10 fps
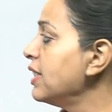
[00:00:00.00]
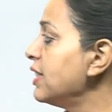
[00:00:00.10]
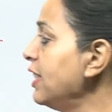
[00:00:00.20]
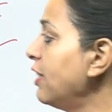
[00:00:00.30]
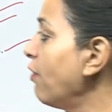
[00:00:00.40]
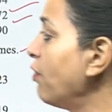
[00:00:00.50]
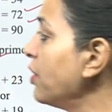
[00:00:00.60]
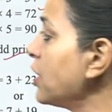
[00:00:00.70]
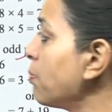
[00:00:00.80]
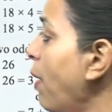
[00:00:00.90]
See the
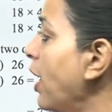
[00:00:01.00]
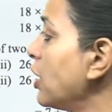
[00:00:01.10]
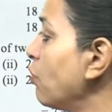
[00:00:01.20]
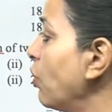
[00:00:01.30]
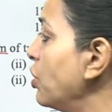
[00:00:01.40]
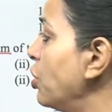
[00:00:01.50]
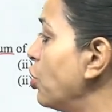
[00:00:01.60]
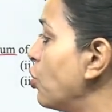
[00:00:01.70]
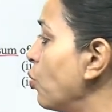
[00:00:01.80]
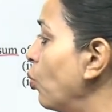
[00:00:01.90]
first part
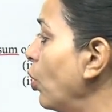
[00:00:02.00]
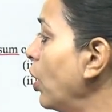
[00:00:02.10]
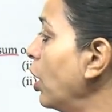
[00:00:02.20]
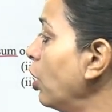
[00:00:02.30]
22.